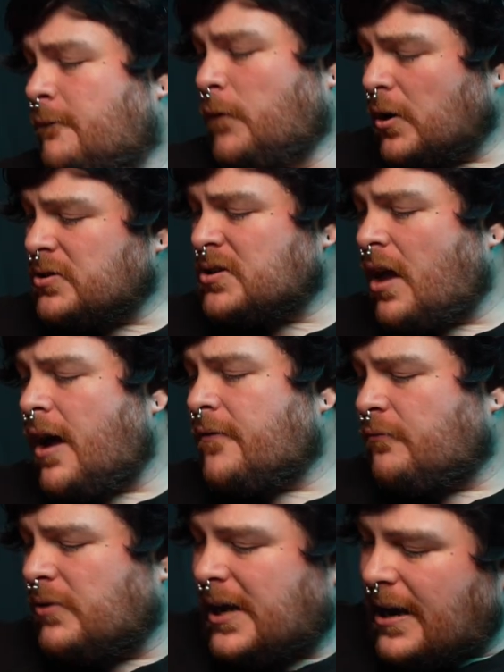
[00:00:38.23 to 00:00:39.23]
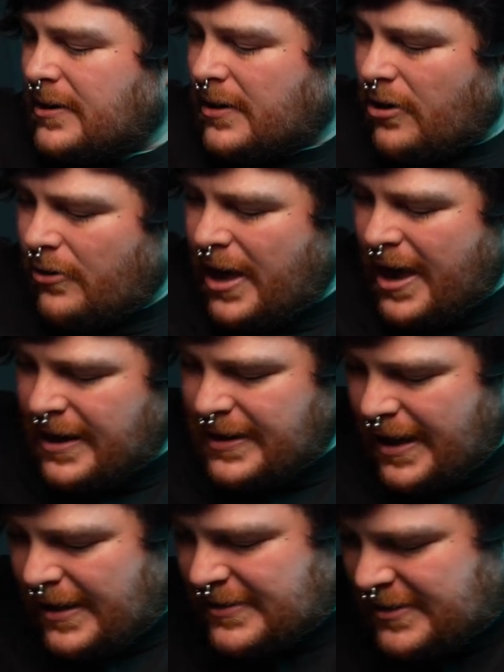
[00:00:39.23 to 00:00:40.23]
First off, we gotta go ahead
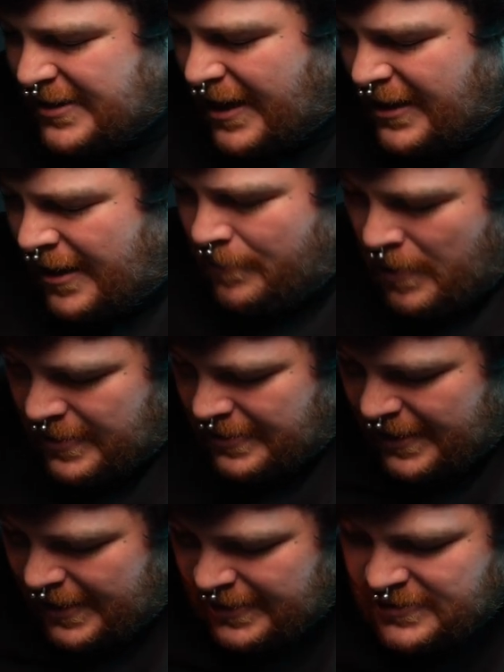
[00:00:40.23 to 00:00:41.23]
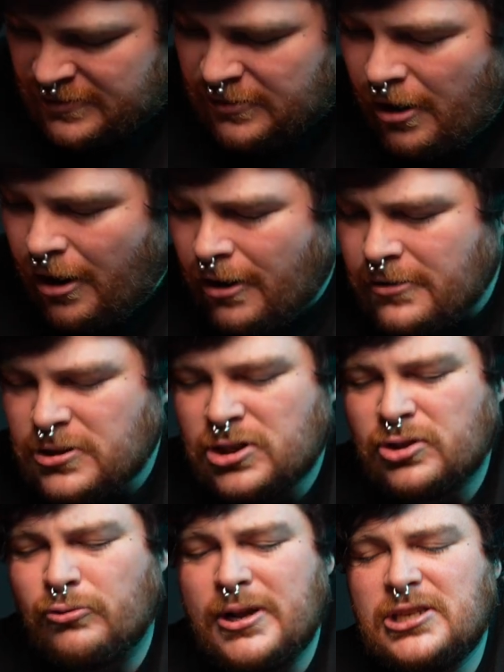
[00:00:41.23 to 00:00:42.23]
and set up this
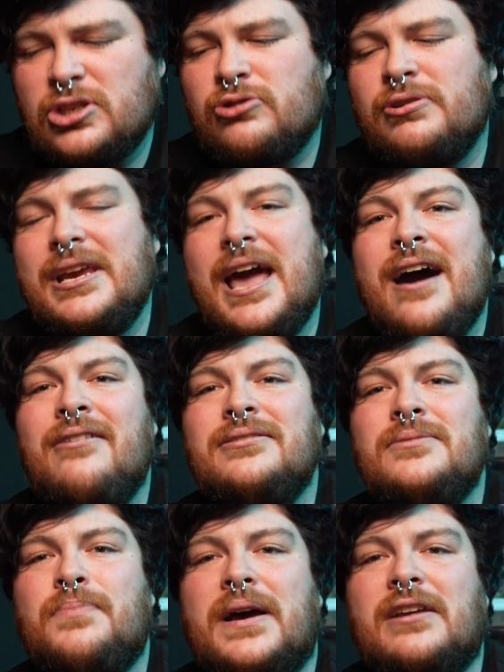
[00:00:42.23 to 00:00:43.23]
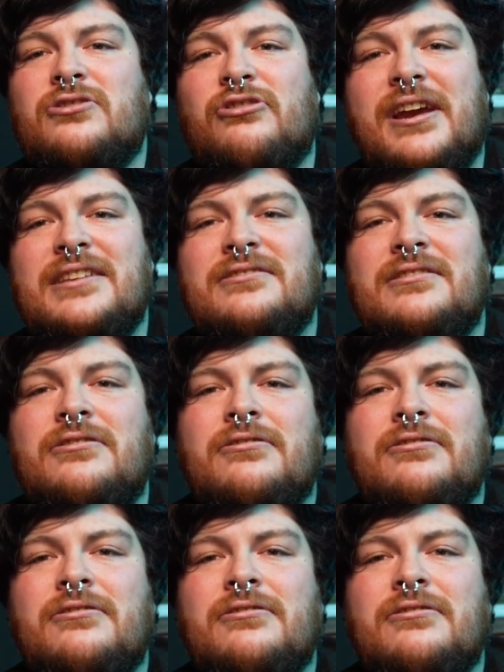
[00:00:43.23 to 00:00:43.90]
large switch tree house by Tarantula